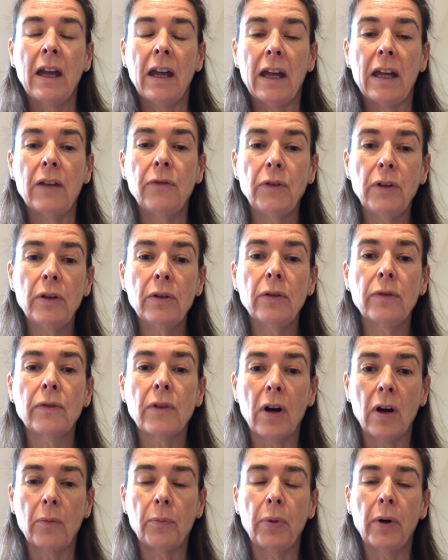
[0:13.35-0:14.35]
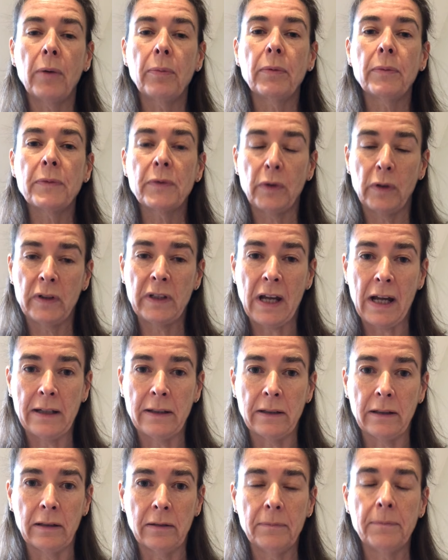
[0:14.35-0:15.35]
If you have got problems with a
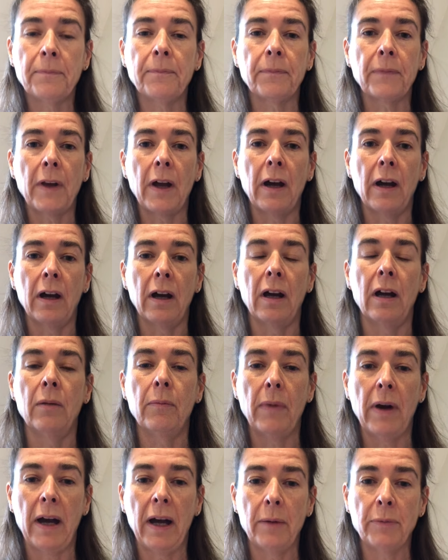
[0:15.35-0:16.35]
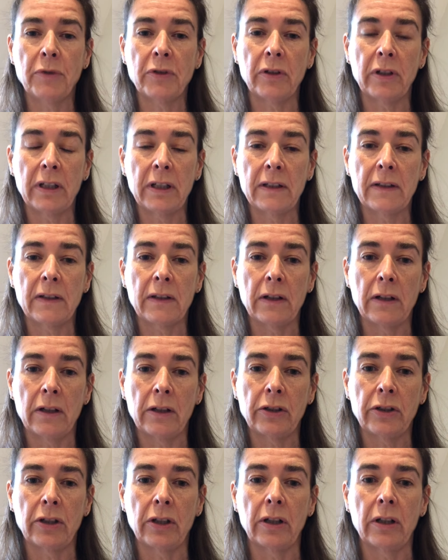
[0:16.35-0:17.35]
tendon, hamstring
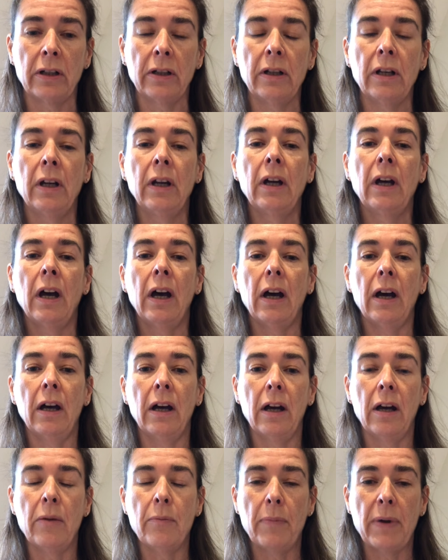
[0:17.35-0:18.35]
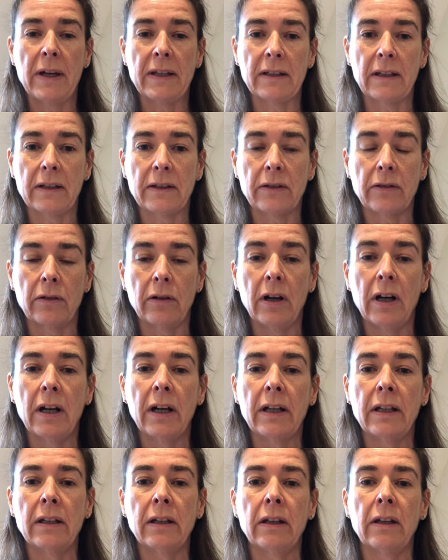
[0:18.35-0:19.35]
insertion, pes
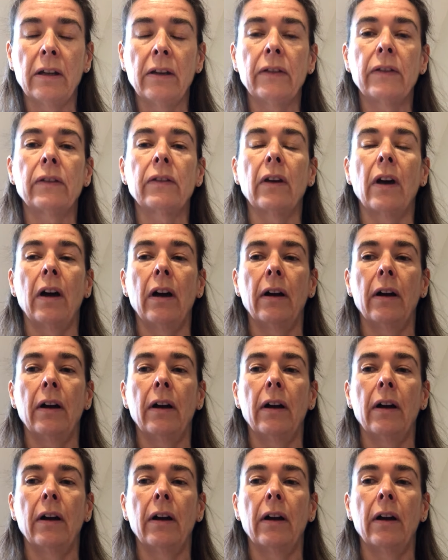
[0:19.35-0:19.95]
anserinus,